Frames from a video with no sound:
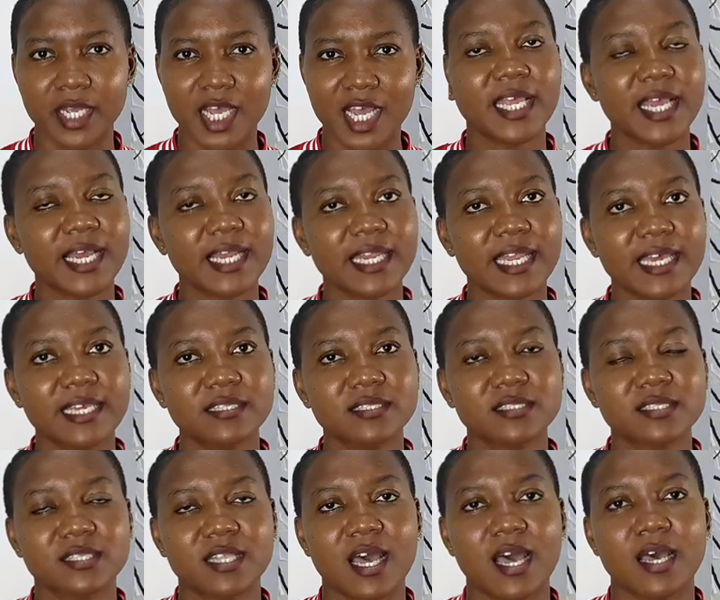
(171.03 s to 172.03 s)
For the
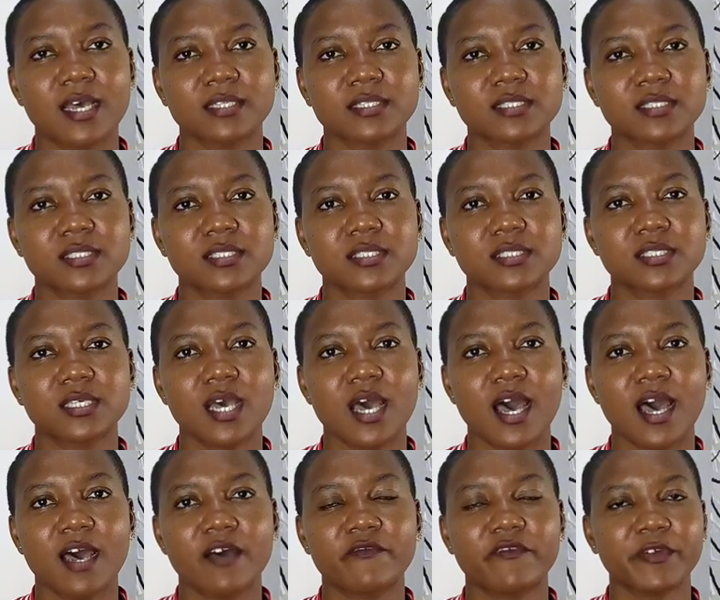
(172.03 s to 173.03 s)
necklines that
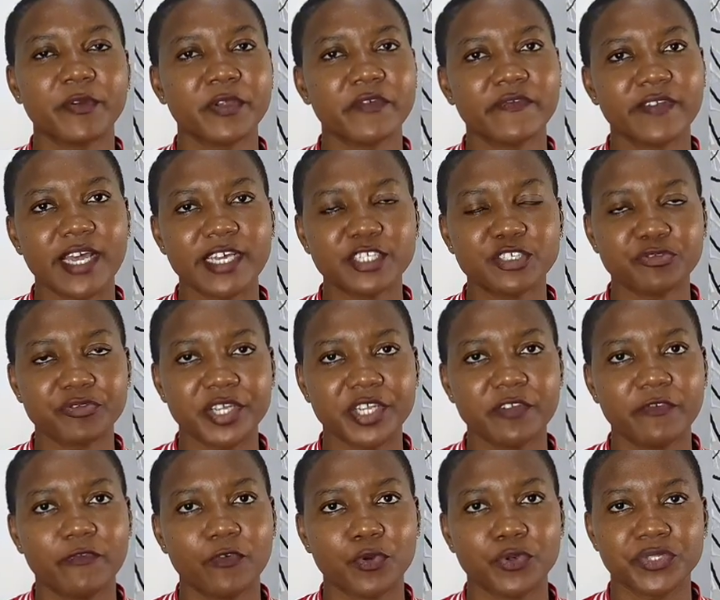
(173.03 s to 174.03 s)
are very
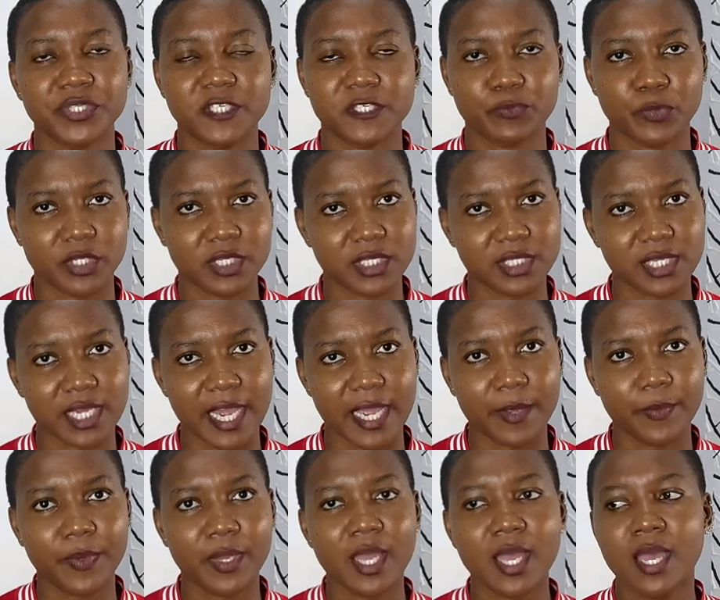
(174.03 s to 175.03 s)
flattering for this body
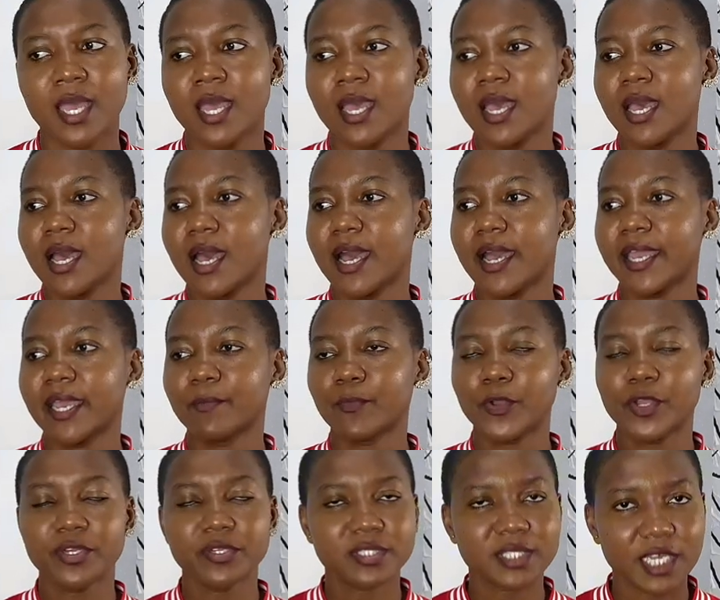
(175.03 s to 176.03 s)
type, I am
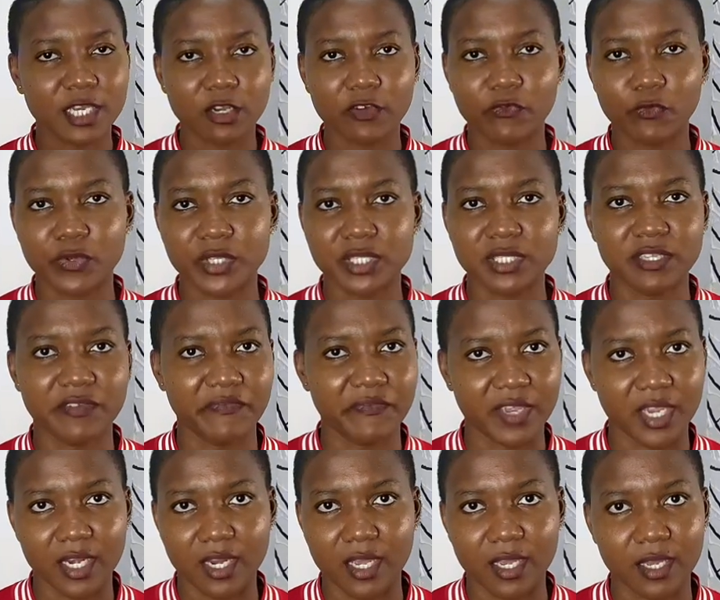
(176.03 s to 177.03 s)
going to start off with the
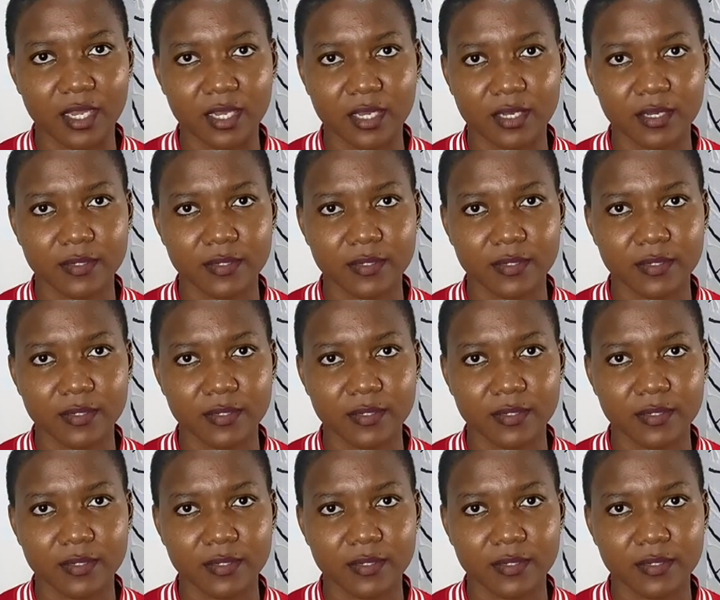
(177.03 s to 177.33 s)
v-neck.